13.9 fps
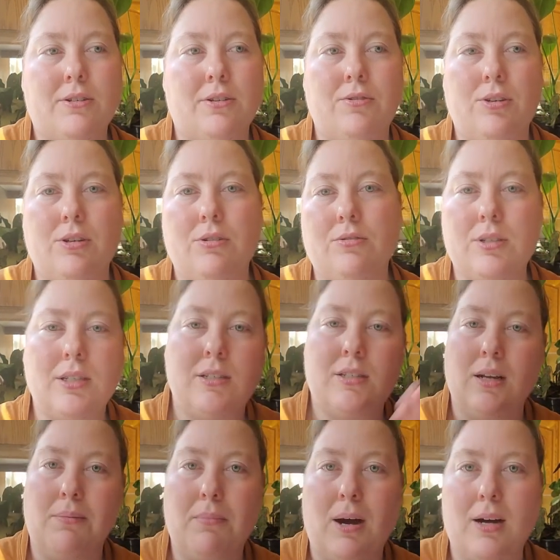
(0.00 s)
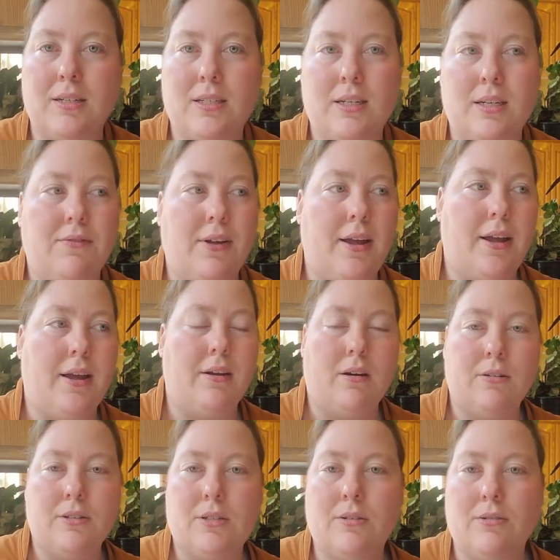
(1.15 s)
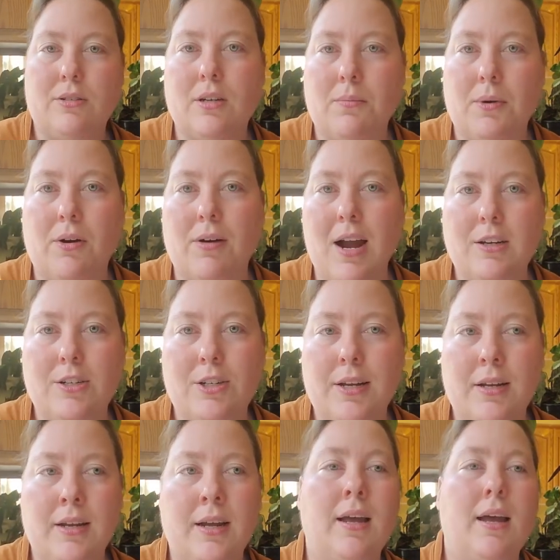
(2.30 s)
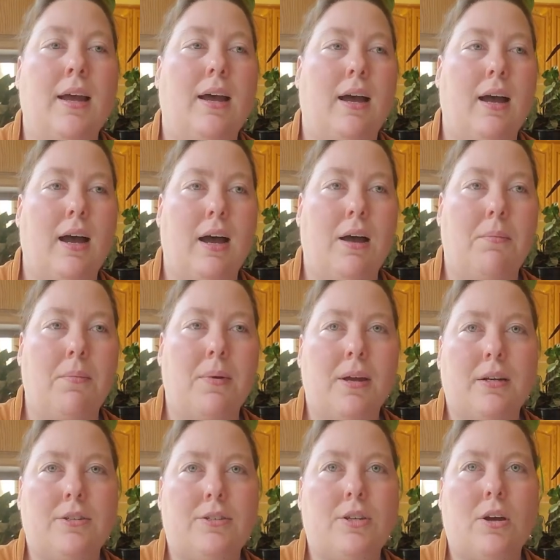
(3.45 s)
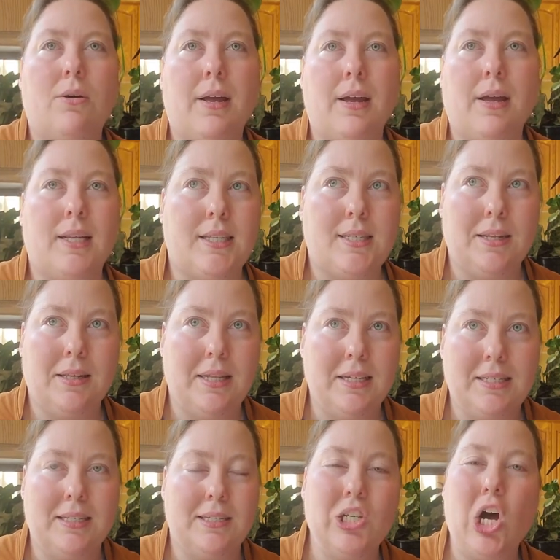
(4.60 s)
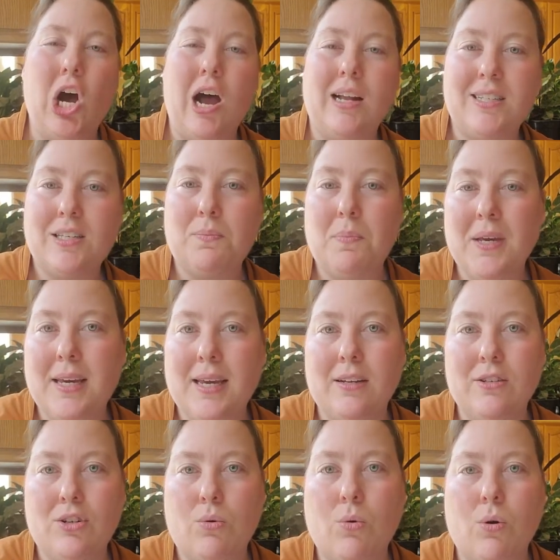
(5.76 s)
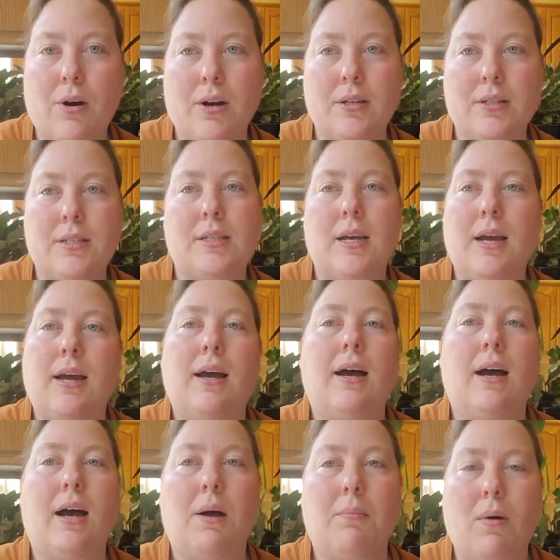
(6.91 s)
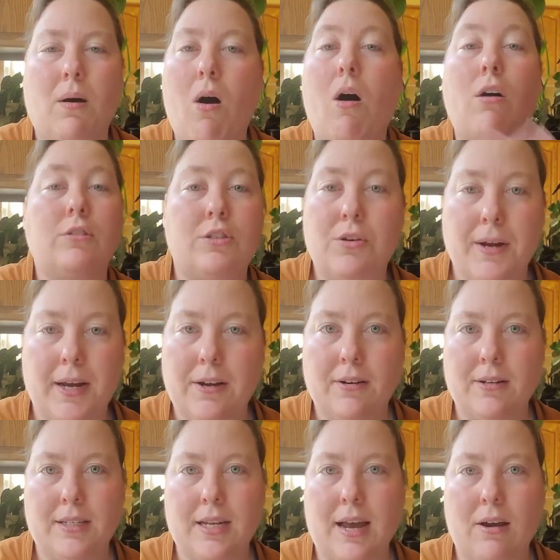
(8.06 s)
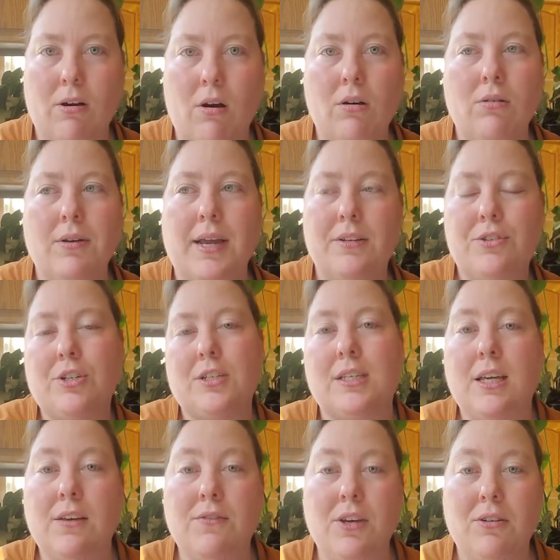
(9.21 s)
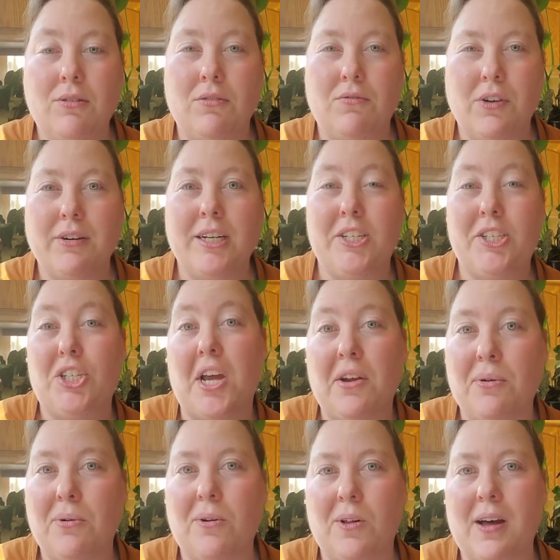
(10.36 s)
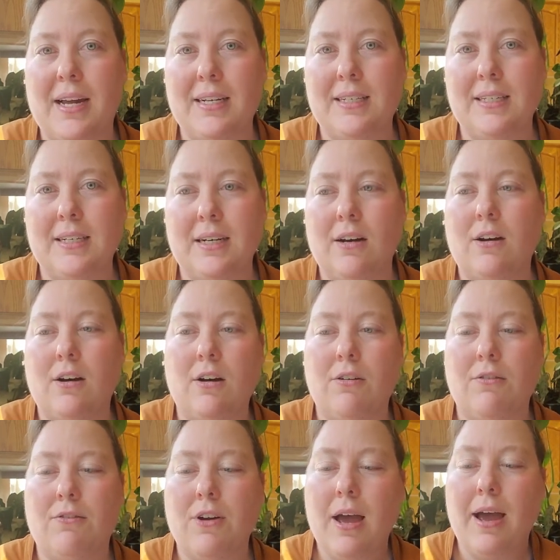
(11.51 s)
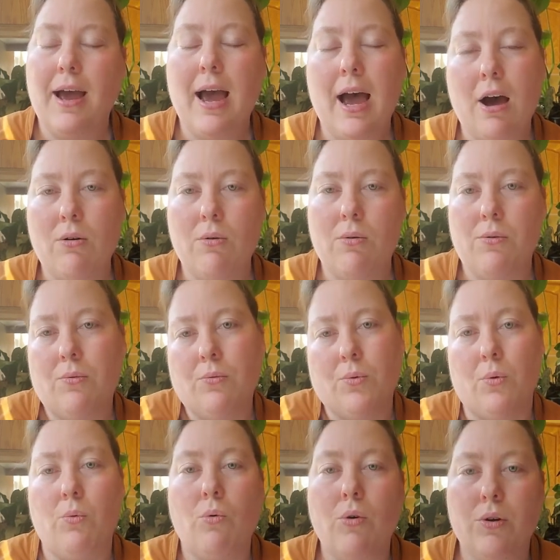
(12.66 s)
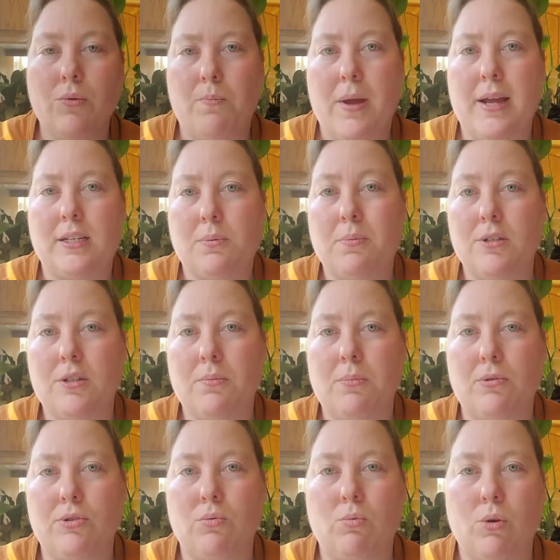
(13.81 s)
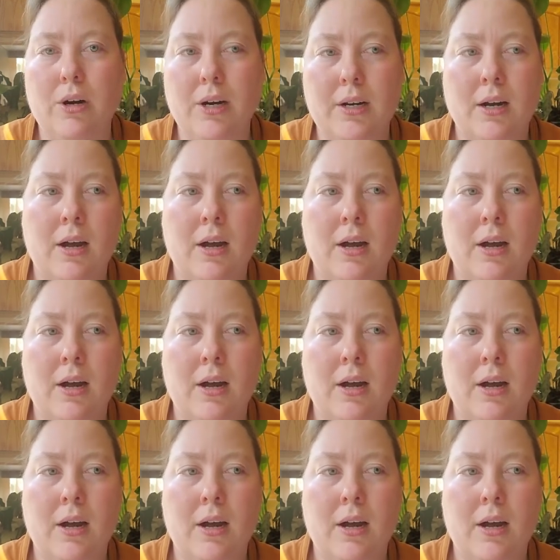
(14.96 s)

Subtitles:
who use some positive and also some correction. So this is not speaking towards all trainers at all. It's just giving you the very general idea of how reward-based principles work